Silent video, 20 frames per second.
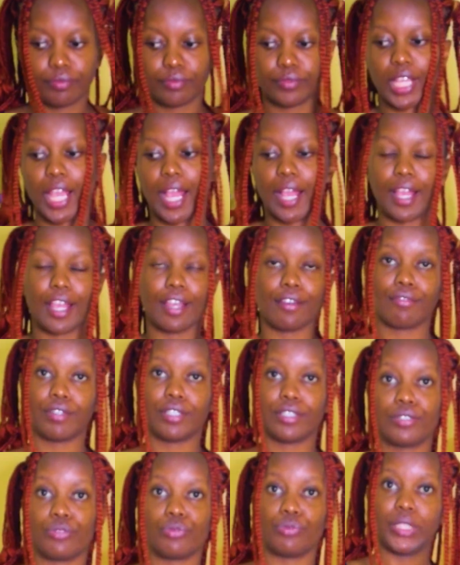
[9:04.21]
Yeah, I
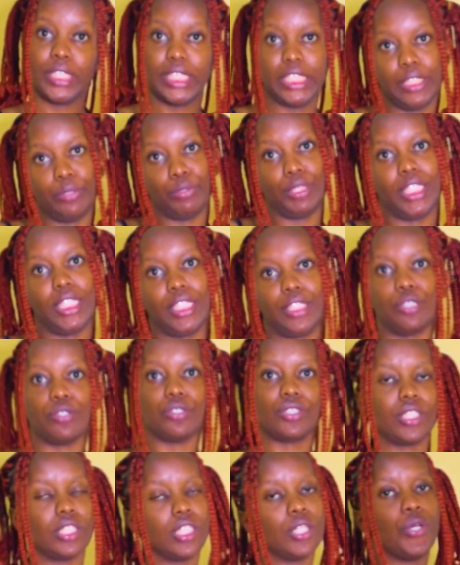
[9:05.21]
felt really
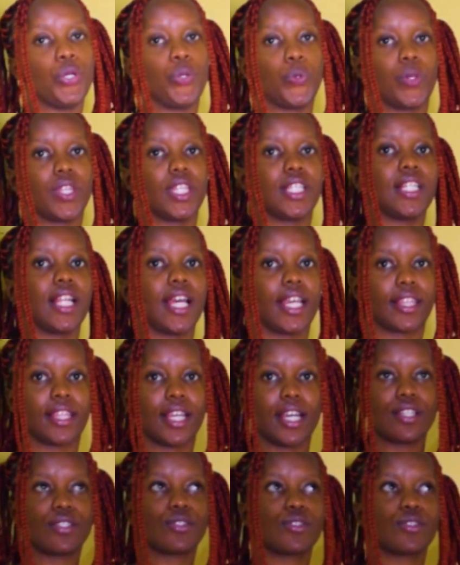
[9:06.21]
cute with it like that.